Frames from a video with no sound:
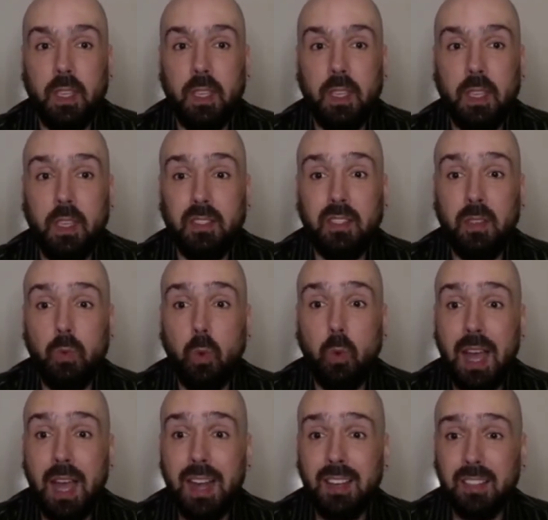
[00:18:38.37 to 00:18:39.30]
See,
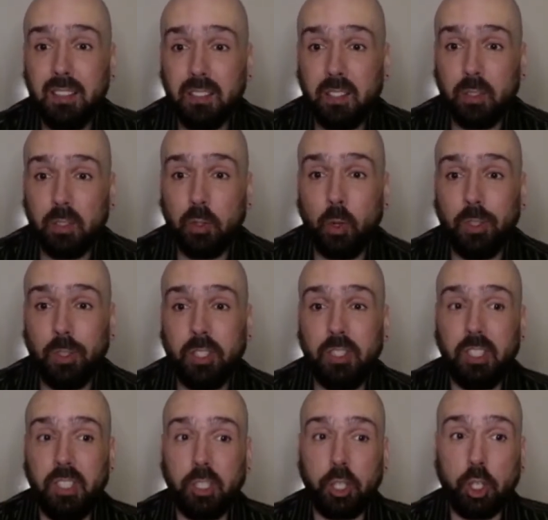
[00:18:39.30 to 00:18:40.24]
one sought
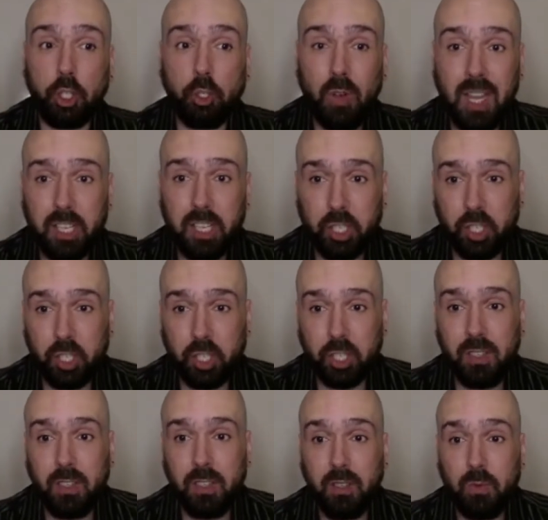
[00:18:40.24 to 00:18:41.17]

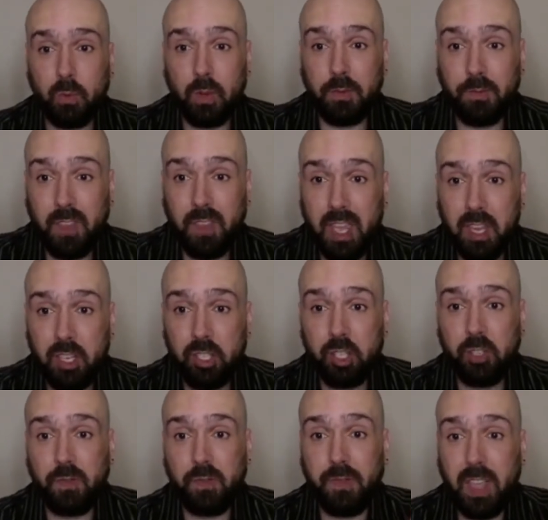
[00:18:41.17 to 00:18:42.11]
destruction,
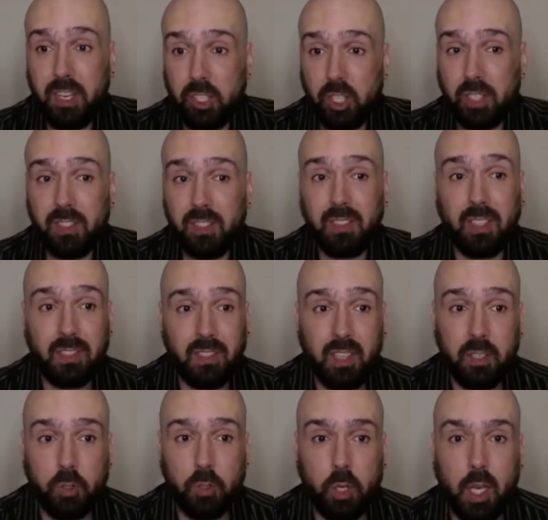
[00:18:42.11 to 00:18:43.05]
revenge, vengeance,
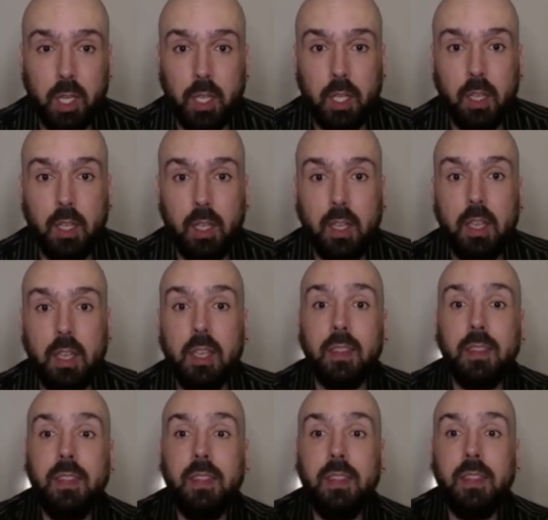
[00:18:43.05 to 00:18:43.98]
etc.
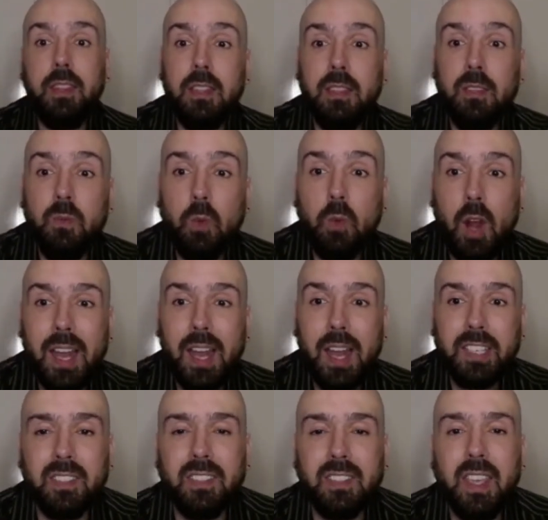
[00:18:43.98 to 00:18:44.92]

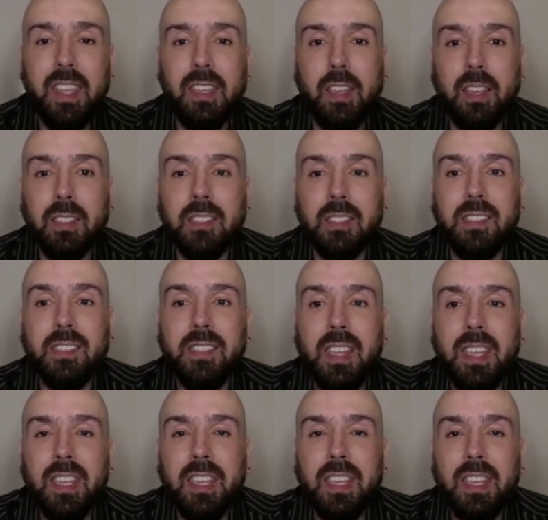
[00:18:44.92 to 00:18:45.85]
Righteous anger
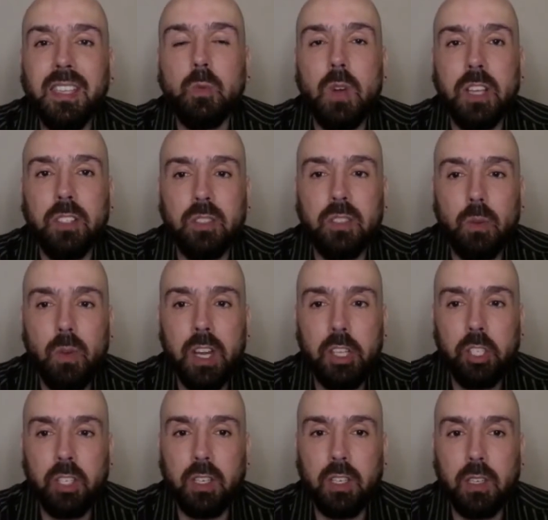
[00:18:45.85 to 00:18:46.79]
seeks
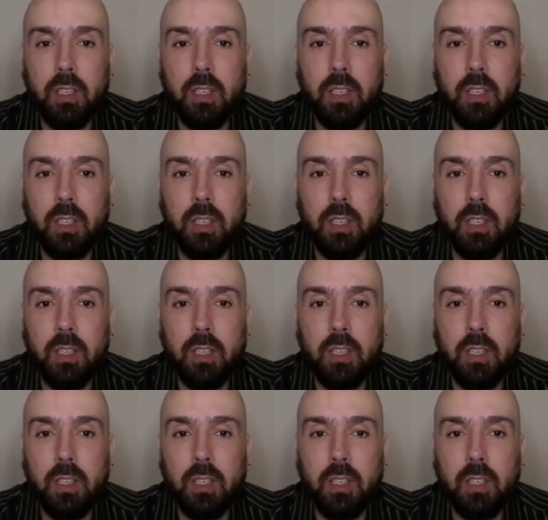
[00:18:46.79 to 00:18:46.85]
restoration.